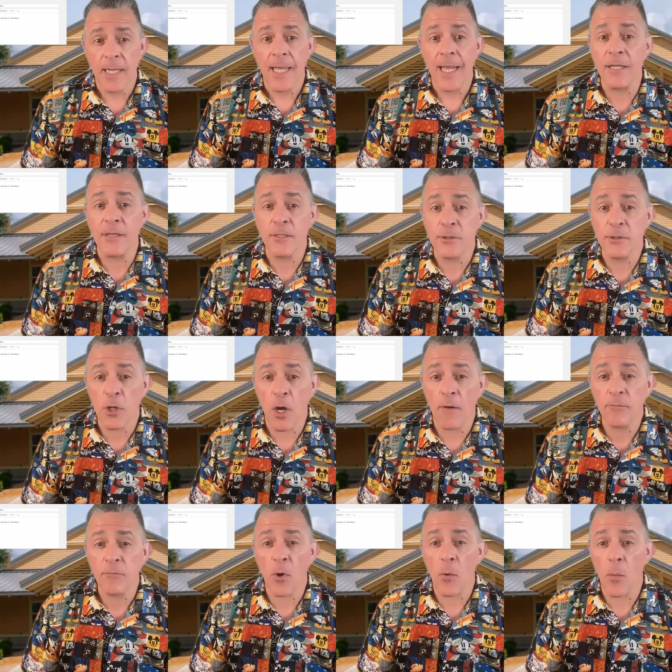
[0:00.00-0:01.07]
and the
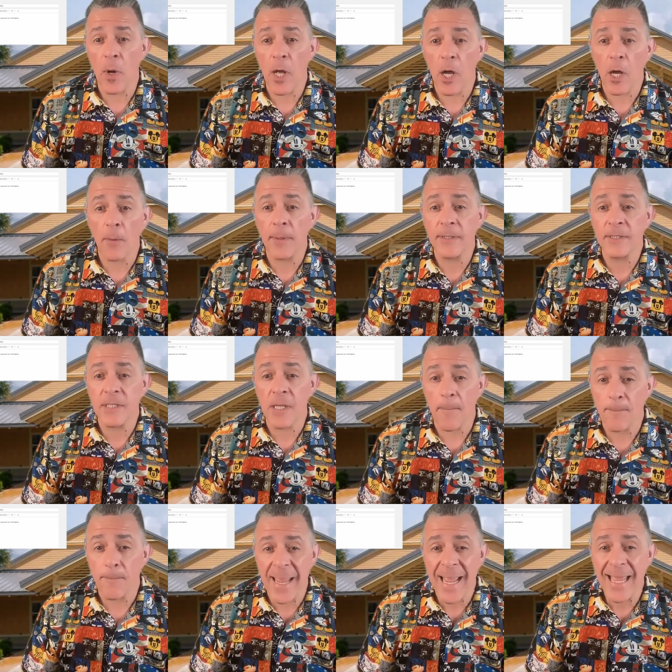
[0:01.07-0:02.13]
software will help us
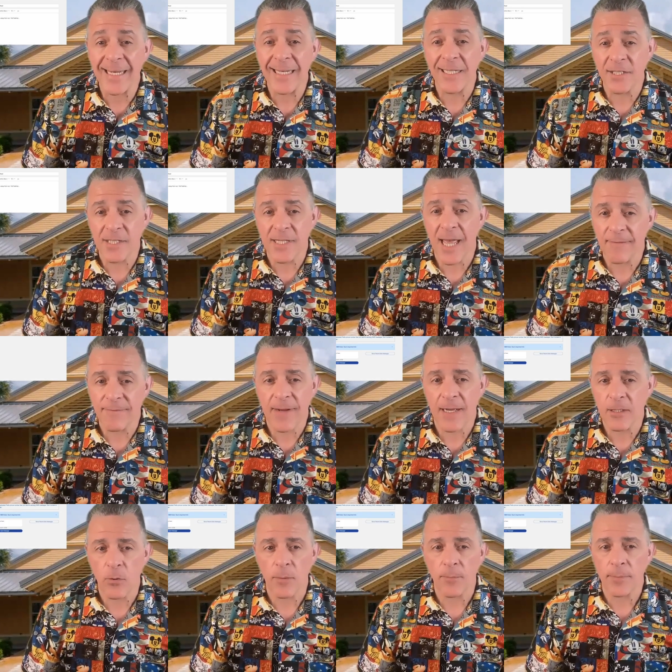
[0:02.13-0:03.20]
manage that
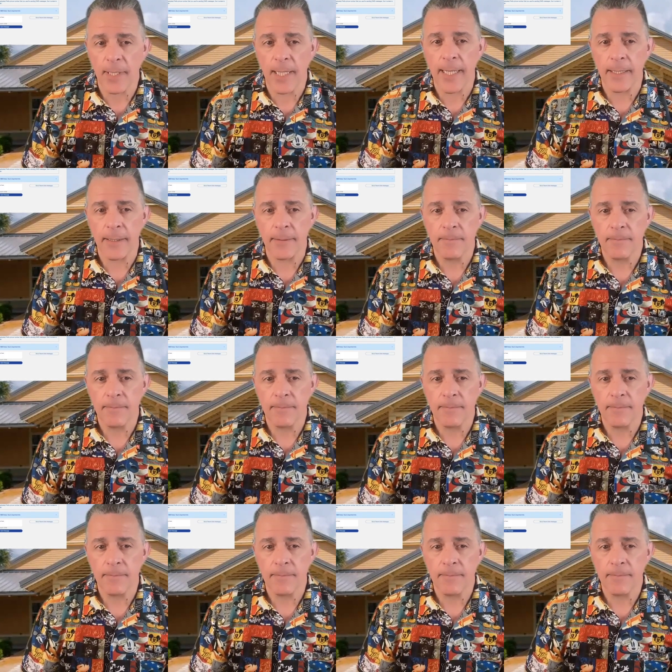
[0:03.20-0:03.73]
follow-up plan.